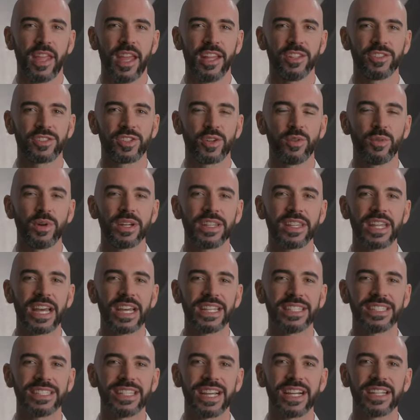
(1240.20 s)
And so what
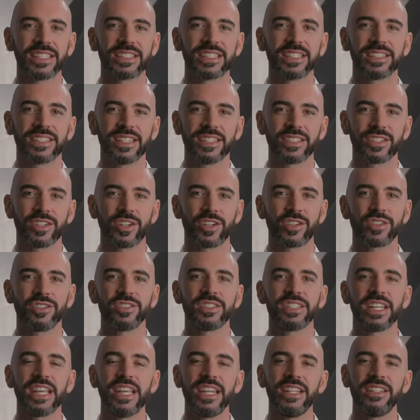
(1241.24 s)
that does is it
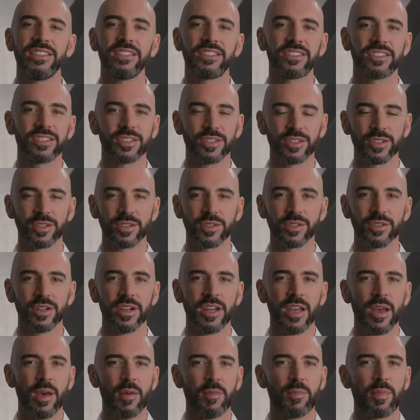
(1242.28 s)
turns into
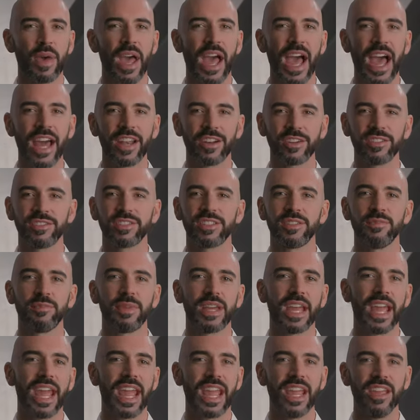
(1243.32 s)
patterns and
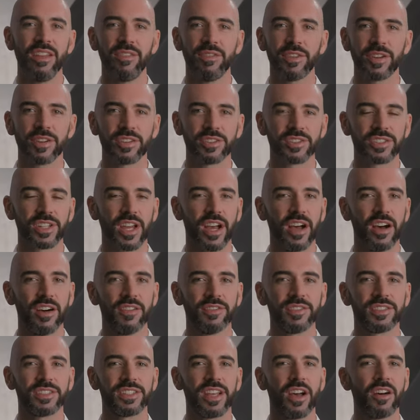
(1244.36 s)
behaviors
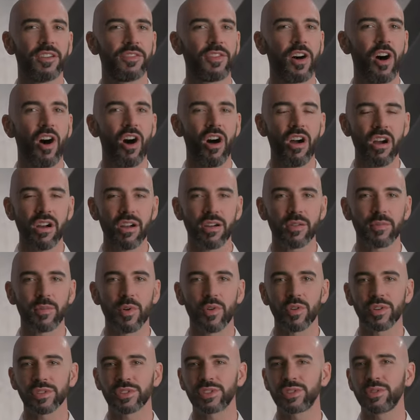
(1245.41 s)
of self-harm
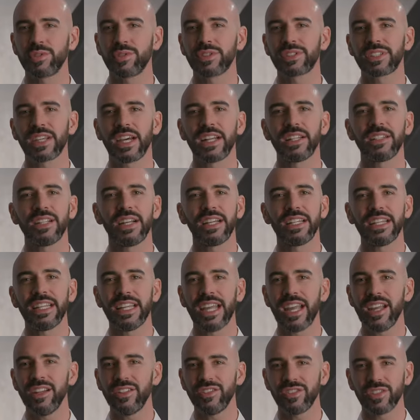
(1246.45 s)
or suicidal
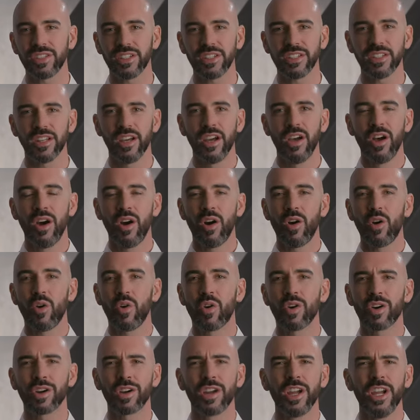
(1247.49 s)
ideation
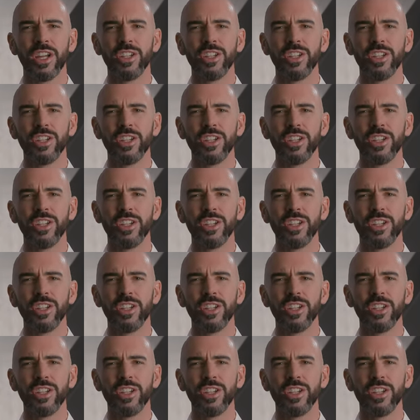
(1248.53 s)
or